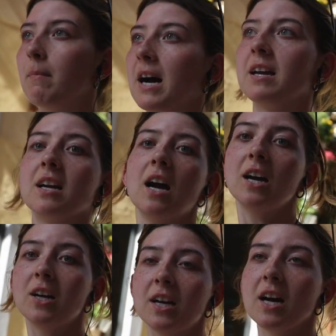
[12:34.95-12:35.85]
My
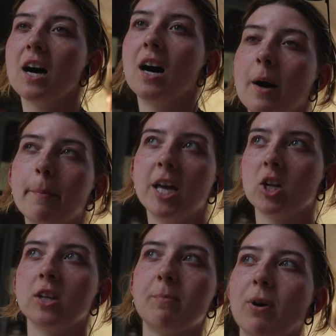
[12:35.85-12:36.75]
um,
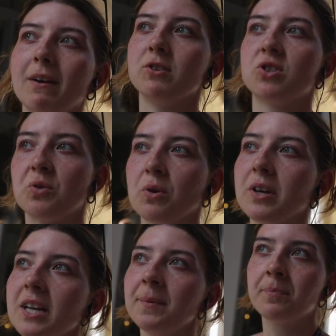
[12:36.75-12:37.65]
Italy private
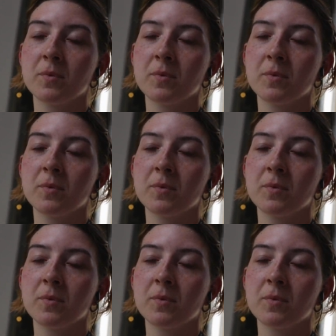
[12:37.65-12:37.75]
story,